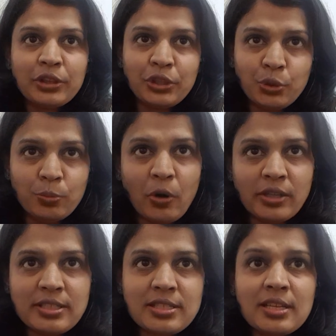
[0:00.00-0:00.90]

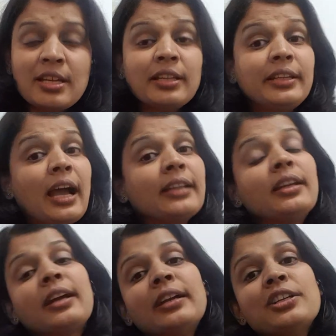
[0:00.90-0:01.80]
newborns. The
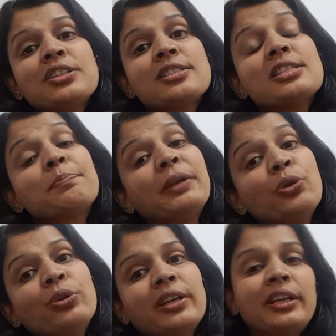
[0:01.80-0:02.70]
other conditions is
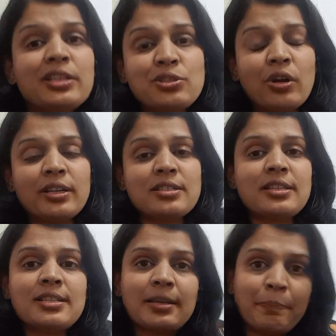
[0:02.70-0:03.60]
pituitary disorders.
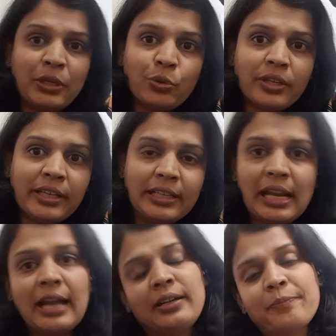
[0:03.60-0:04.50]
There is a pituitary
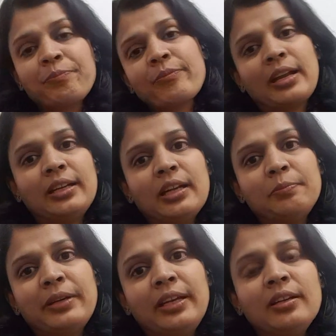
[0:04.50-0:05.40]
gland in our
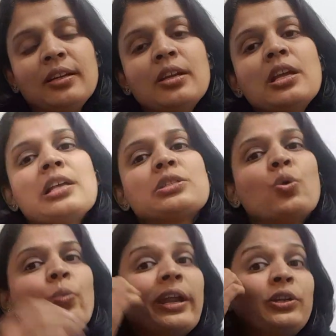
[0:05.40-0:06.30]
brain. So
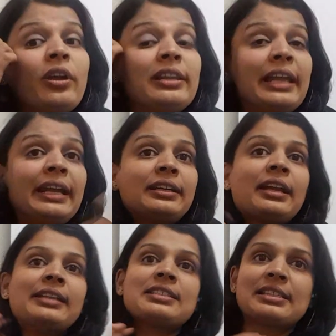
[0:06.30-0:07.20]
when you're late
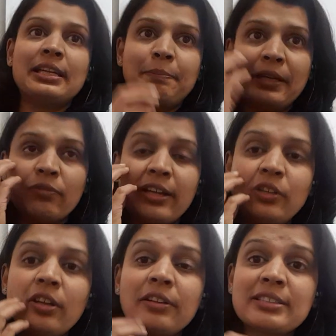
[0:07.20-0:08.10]
night sleeping, when
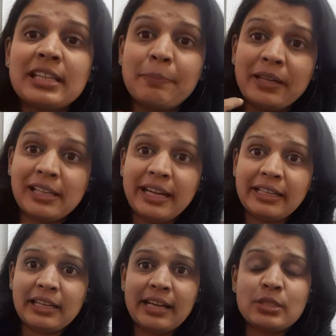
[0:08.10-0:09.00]
you're sleeping
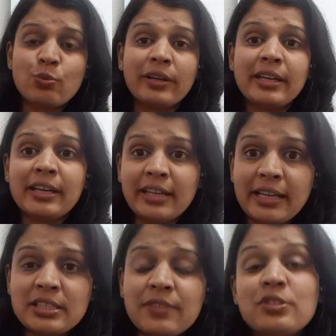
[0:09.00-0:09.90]
late nights, working in
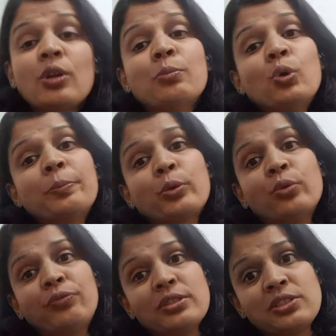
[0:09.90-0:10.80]
night shifts, you're more
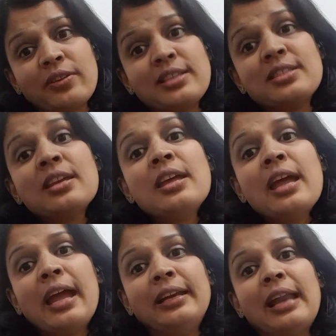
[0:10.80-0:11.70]
prone for stress
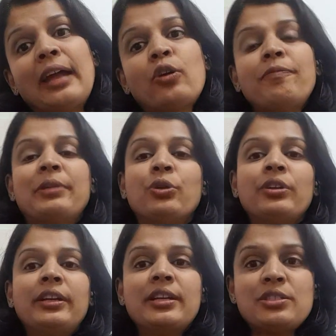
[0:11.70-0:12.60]
and lack of
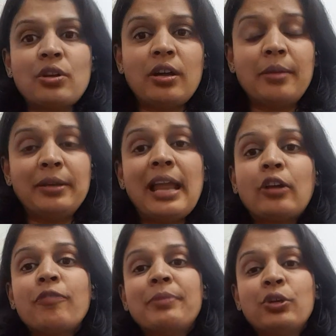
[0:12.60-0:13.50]

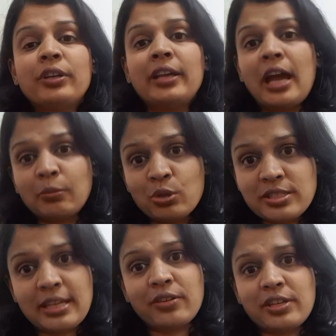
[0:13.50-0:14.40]
pituitary hormone
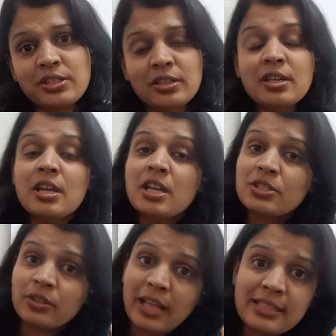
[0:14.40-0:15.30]
secretion.
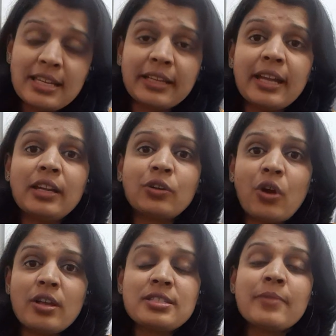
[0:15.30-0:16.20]
So that's again a
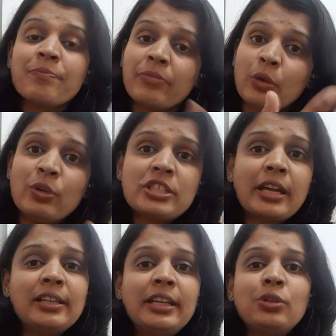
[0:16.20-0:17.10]
cause which
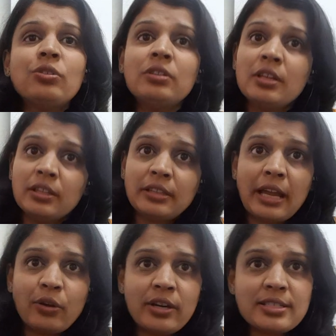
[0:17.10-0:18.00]
can lead to
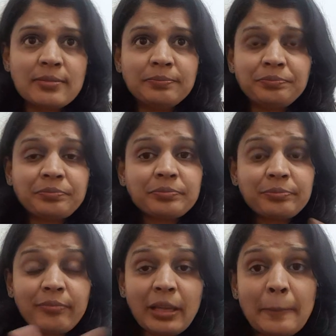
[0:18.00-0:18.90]
thyroidism.
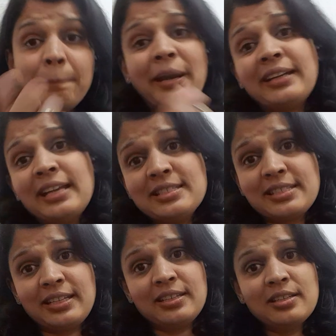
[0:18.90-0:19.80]

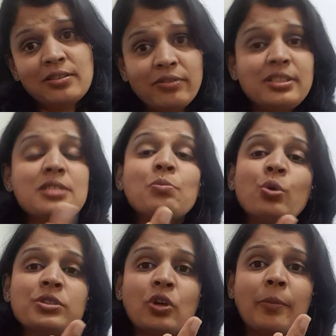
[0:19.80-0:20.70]
Pregnancy, which is
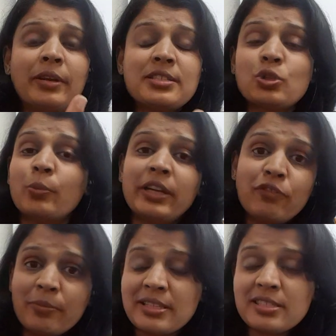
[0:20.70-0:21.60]
most common. As so many
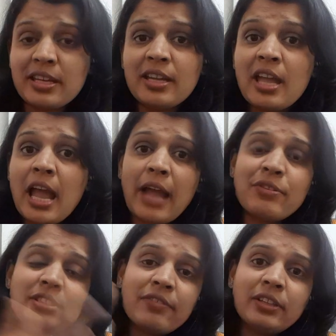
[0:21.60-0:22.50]
women say, I
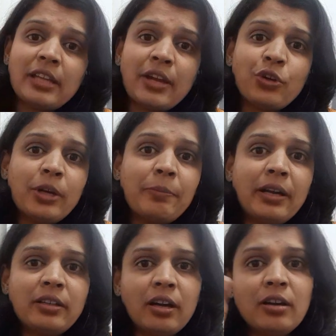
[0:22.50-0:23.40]
was never thyroid,
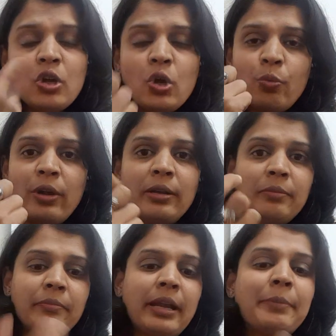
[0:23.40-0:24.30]
but
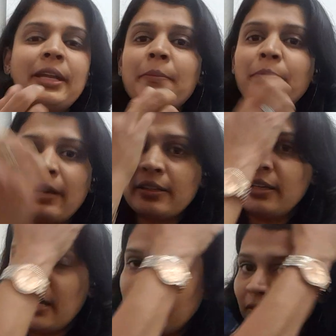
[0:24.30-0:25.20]
when I became
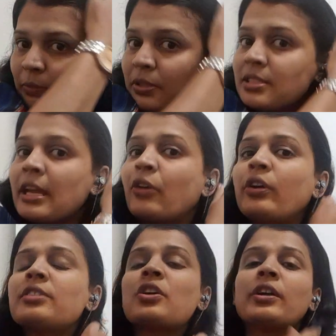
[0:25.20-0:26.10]
pregnant, I developed this thyroid
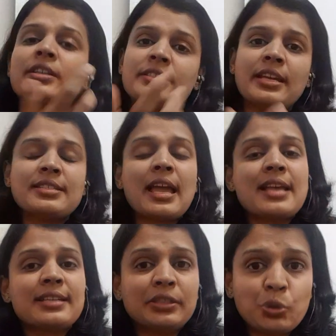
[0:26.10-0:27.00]
disorders. Yes,
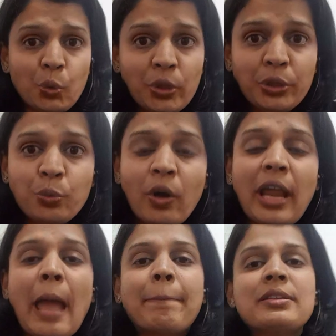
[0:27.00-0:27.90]
as I told you, what
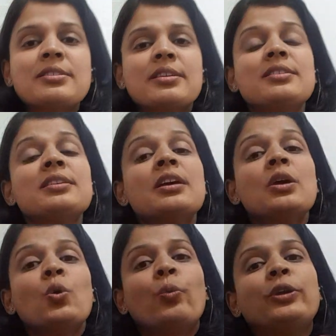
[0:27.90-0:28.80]
happens is
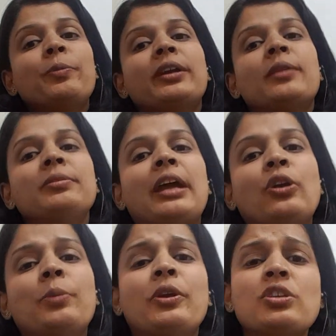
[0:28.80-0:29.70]
when you become
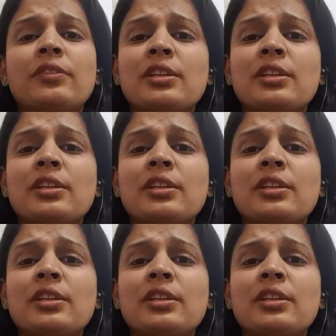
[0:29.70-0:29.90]
thyroid, because of